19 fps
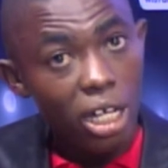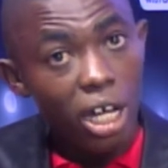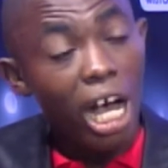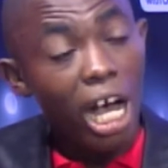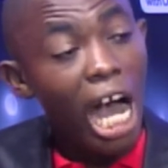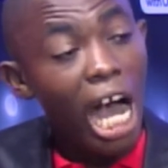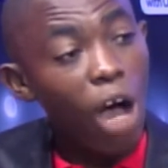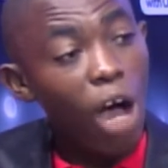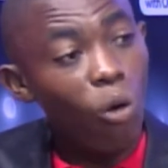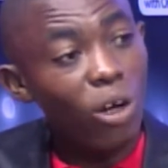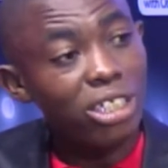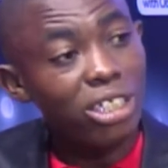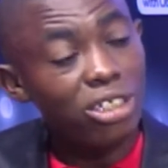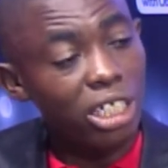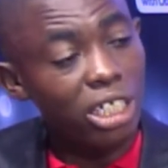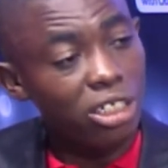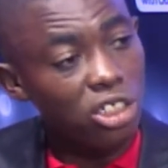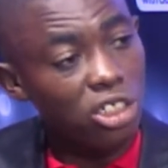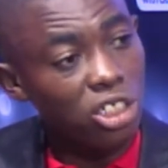our
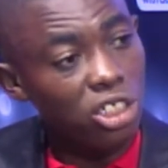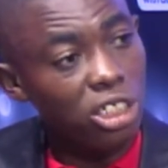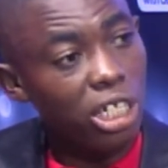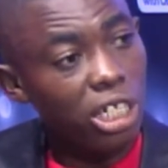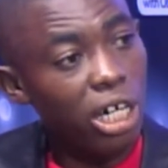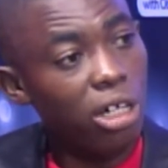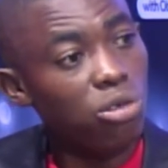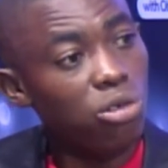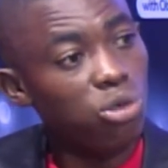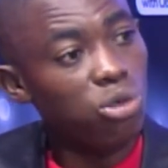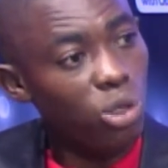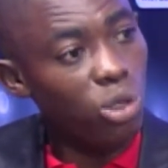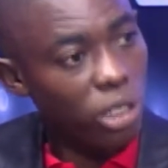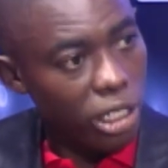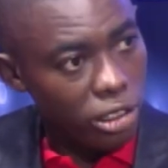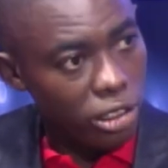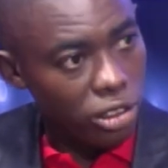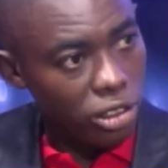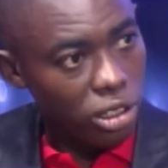traditional
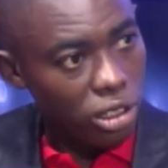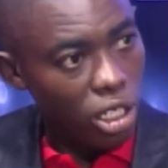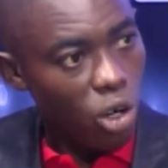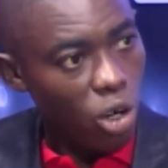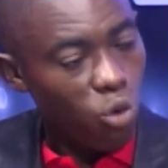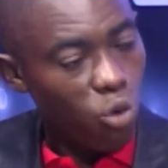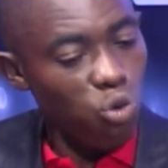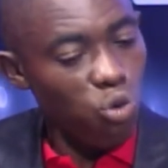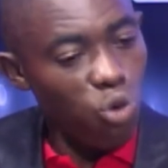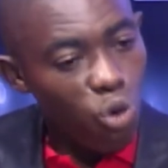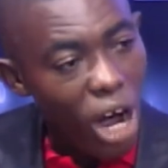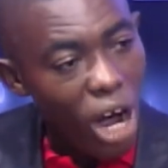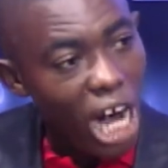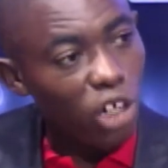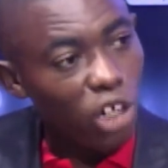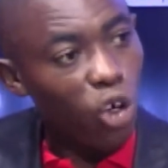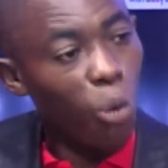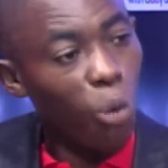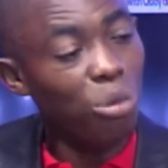rulers, who are
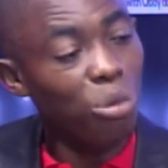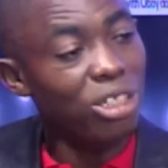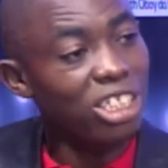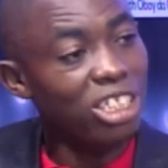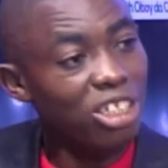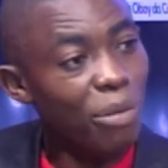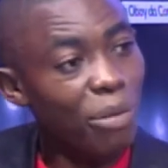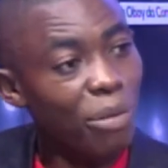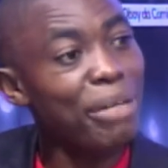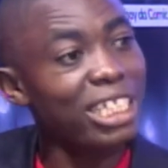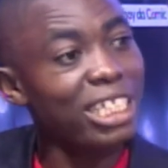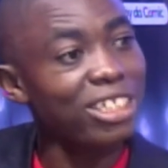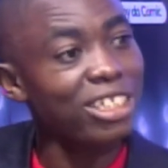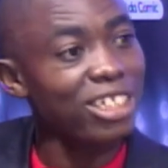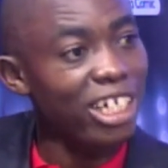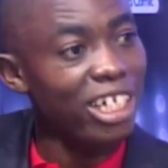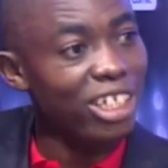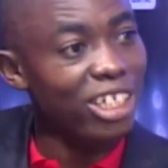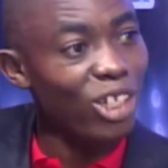community
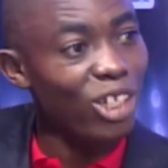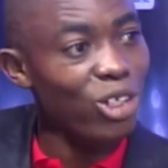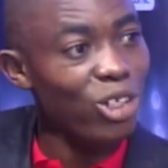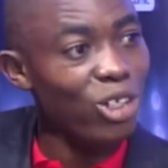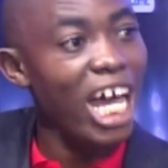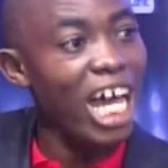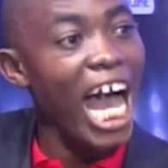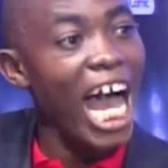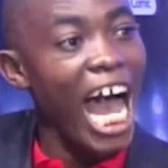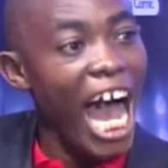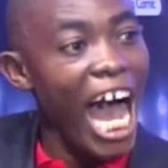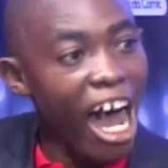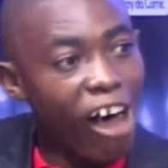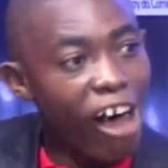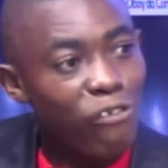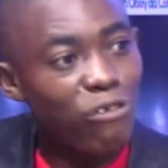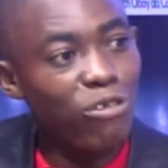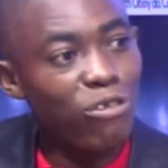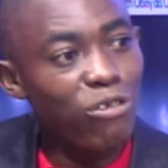mediators,
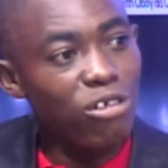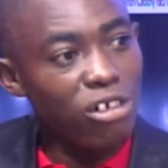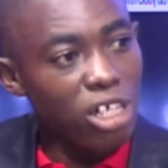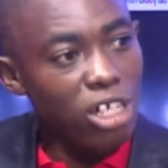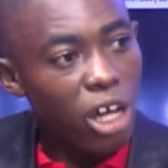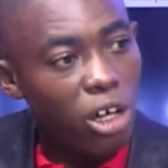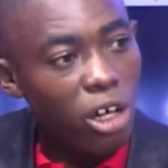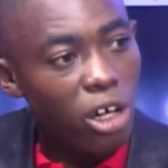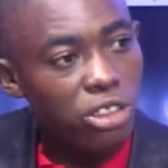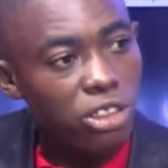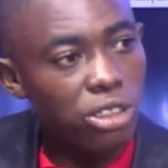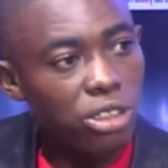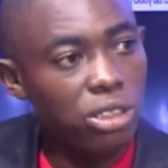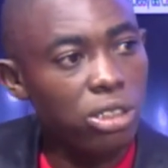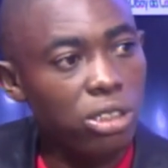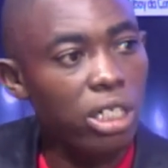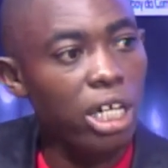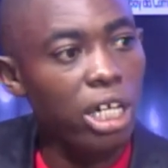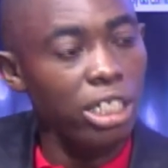have
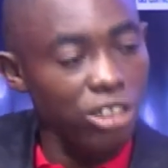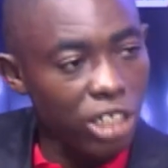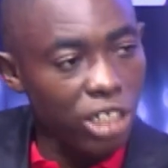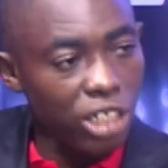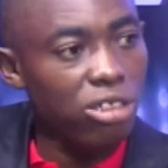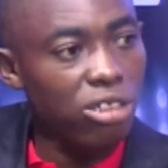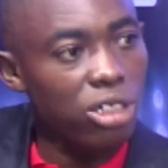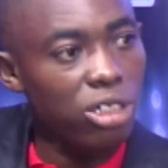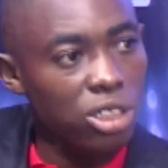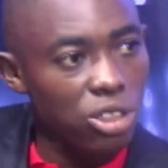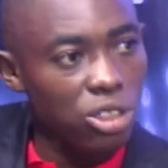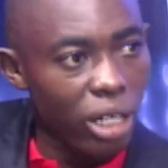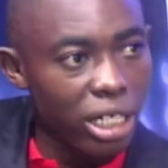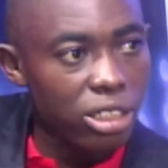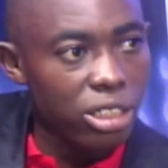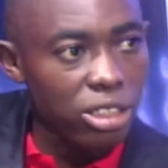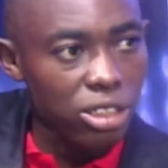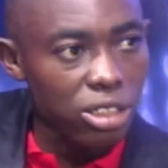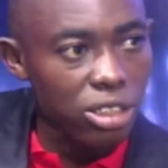lost their
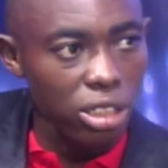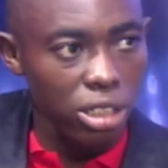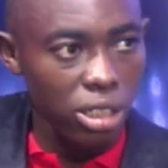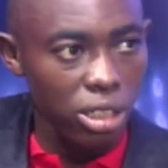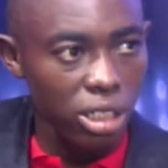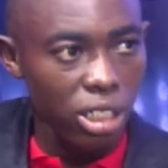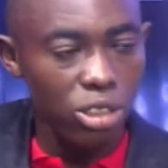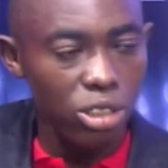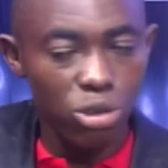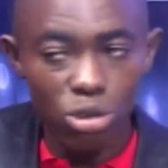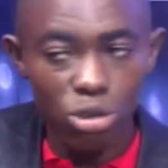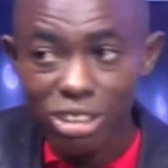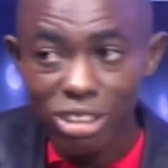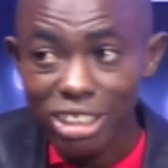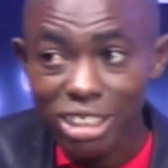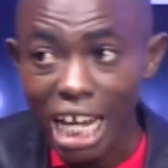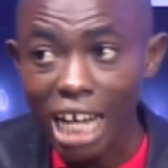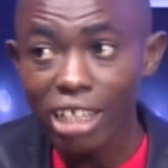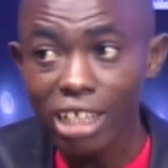neutrality to
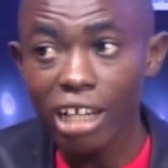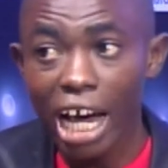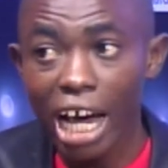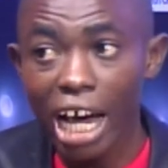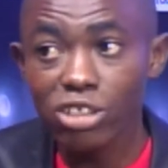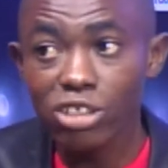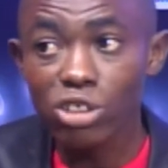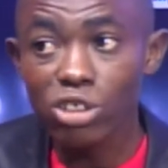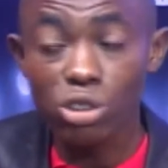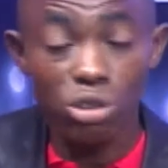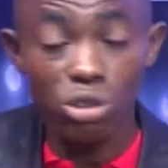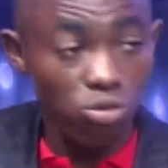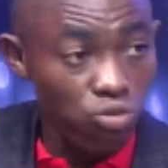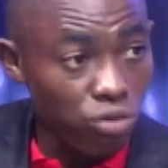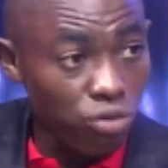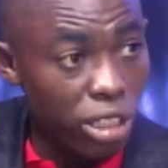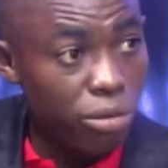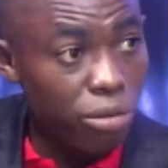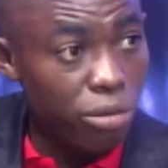stand as
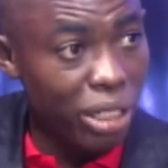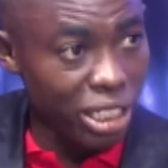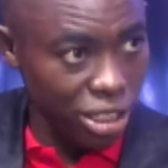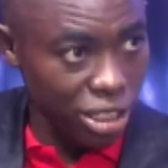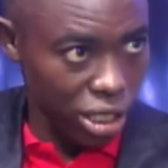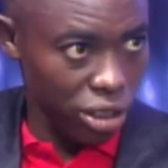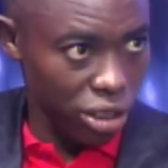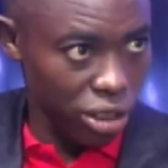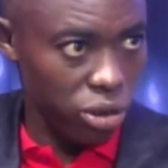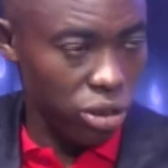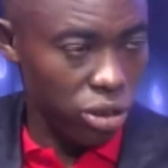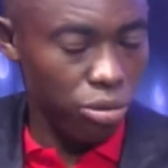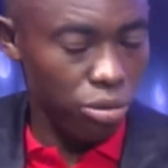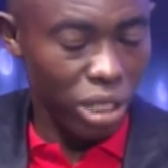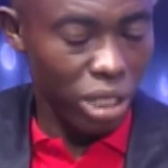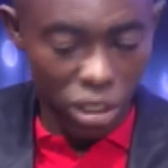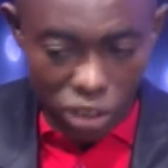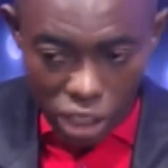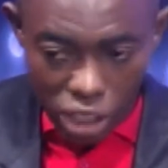real mediators.
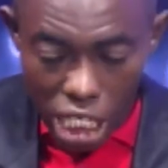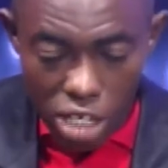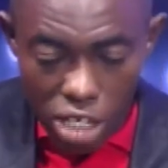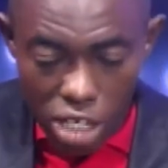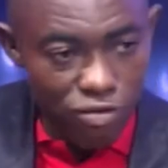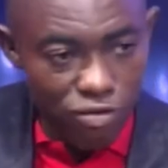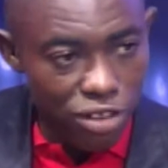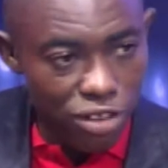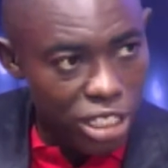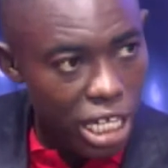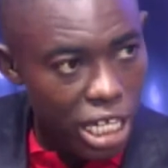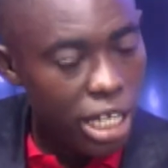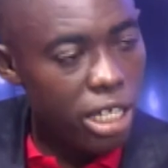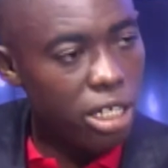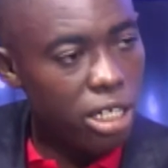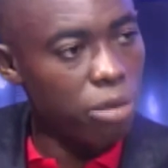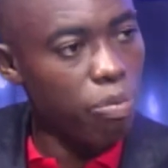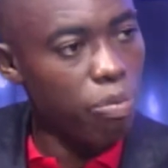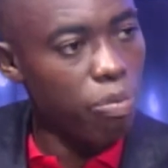Because if
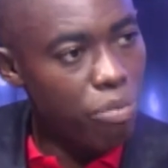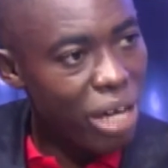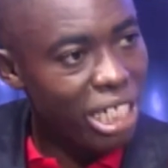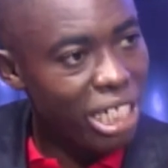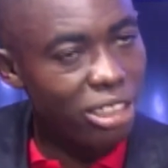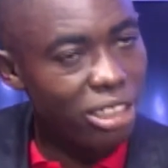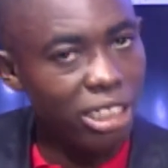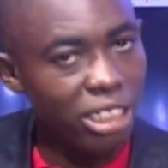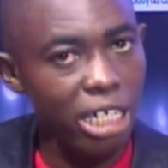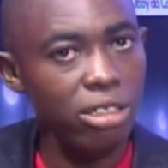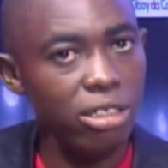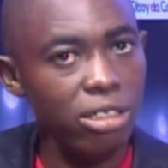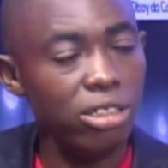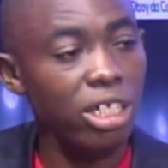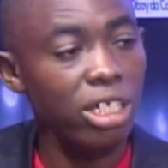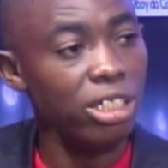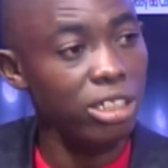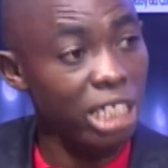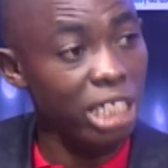they maintained
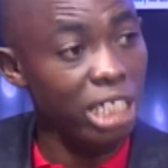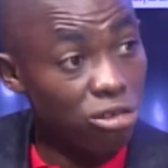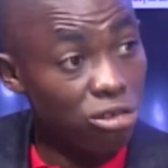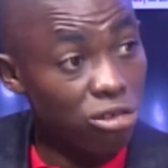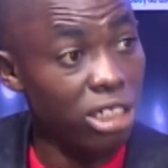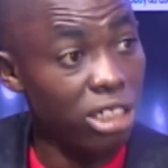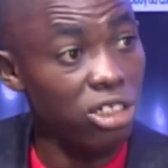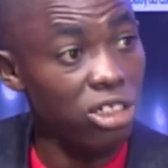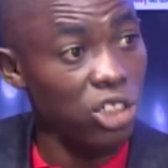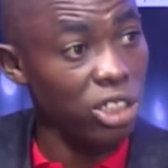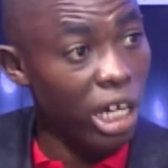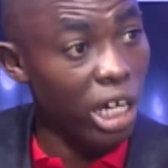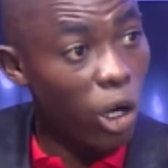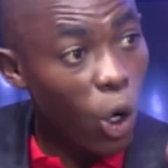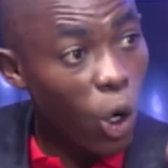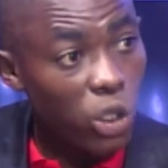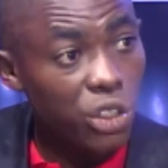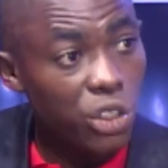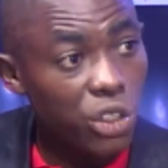their traditional
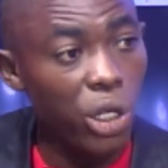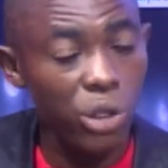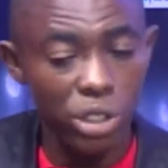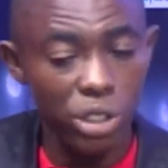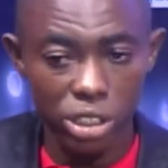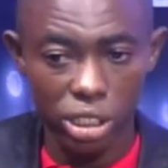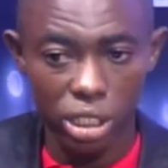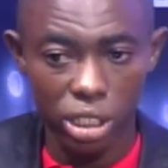authority,